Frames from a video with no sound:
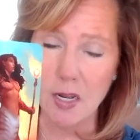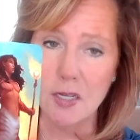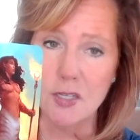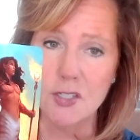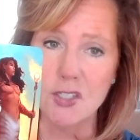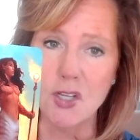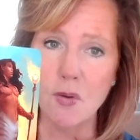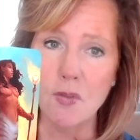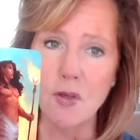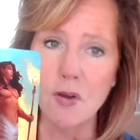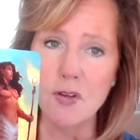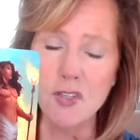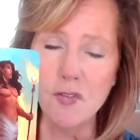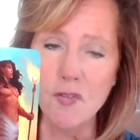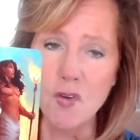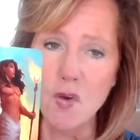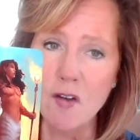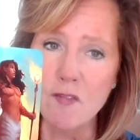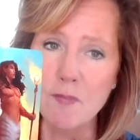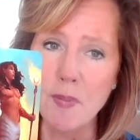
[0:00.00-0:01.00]
So, those of
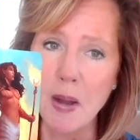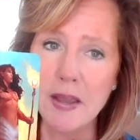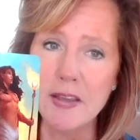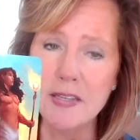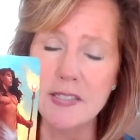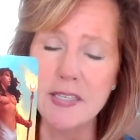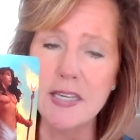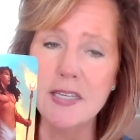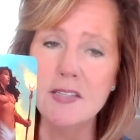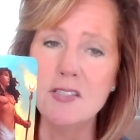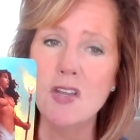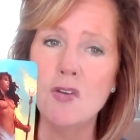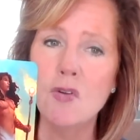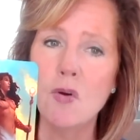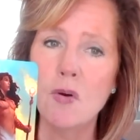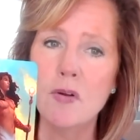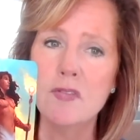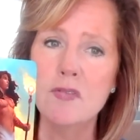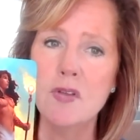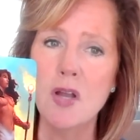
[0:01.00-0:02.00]
you who have Pisces
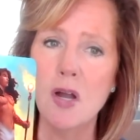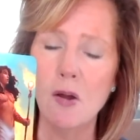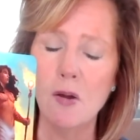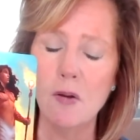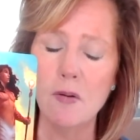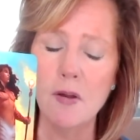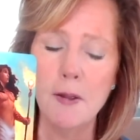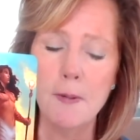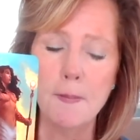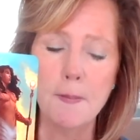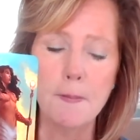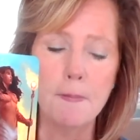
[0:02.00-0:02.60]
North Node,